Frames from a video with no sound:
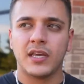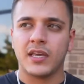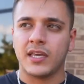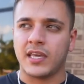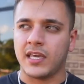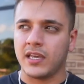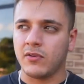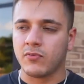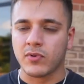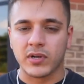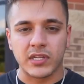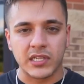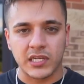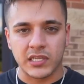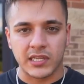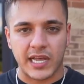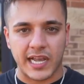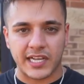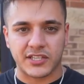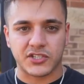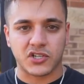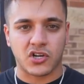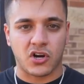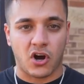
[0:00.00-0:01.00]
he really
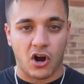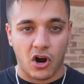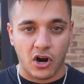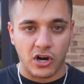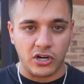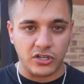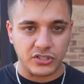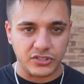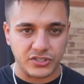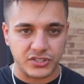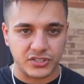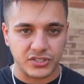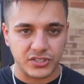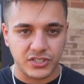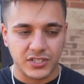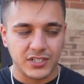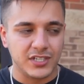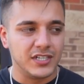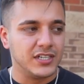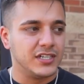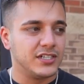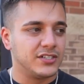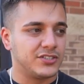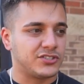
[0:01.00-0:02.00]
liked cars.
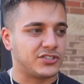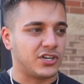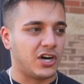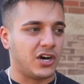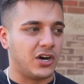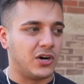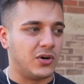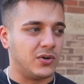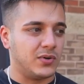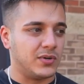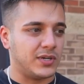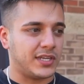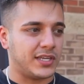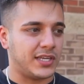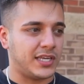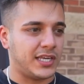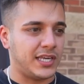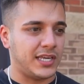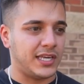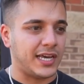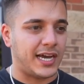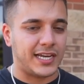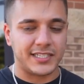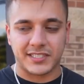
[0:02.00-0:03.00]
So
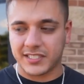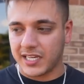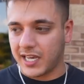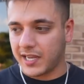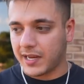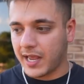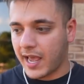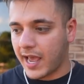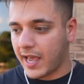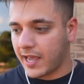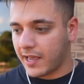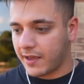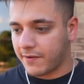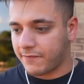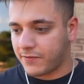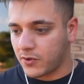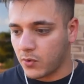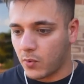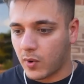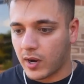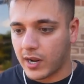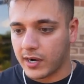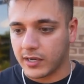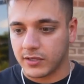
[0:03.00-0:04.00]
I said, hey, if
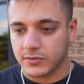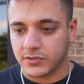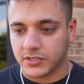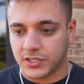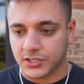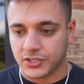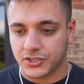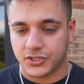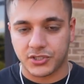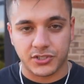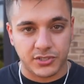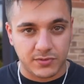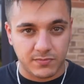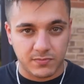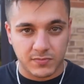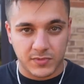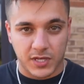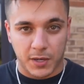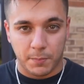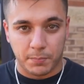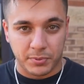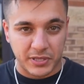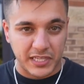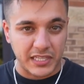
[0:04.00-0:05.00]
you want to just
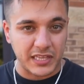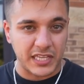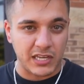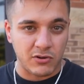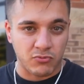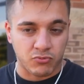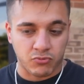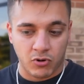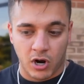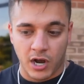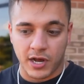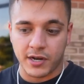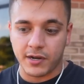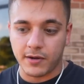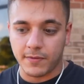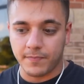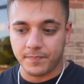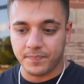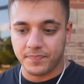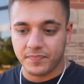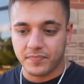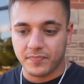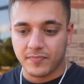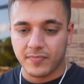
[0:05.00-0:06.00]
completely run
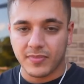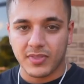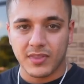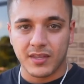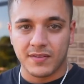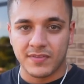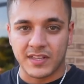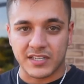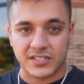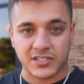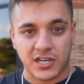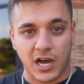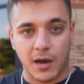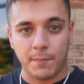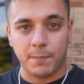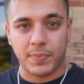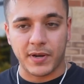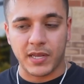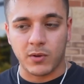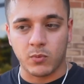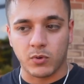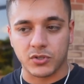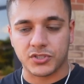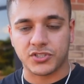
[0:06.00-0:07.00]
this
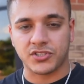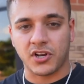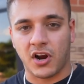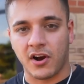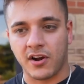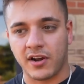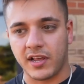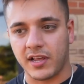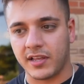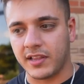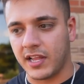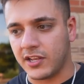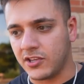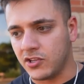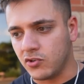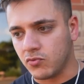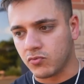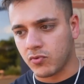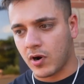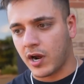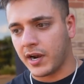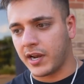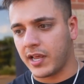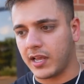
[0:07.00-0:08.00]
company, we'll start it and then you
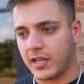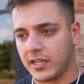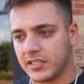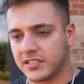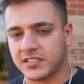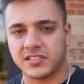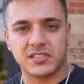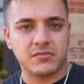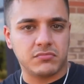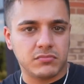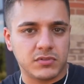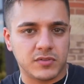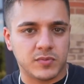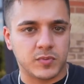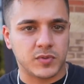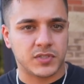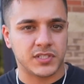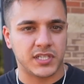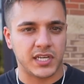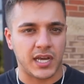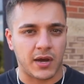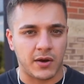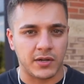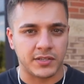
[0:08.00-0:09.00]
run it and we'll
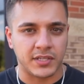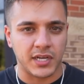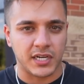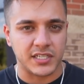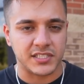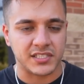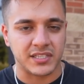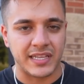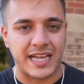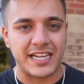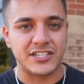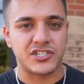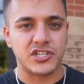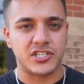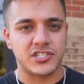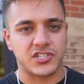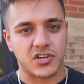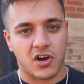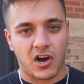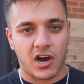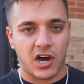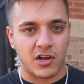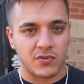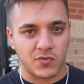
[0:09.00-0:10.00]
see how it does. Legends
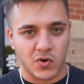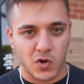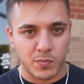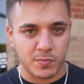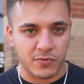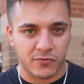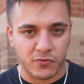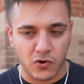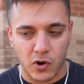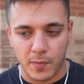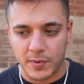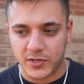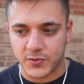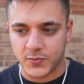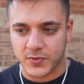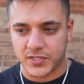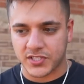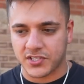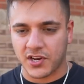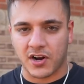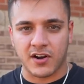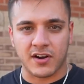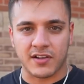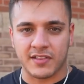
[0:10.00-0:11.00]
On-Road Performance, we
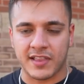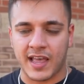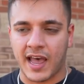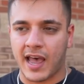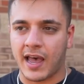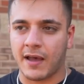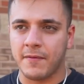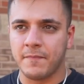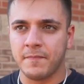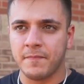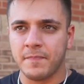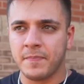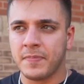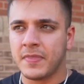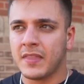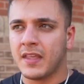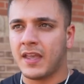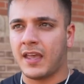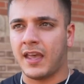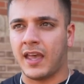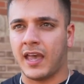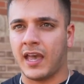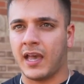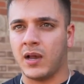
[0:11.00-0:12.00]
started that
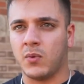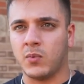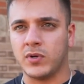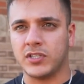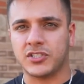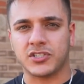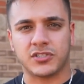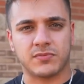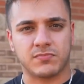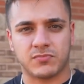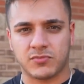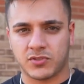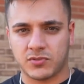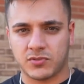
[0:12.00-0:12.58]
and we just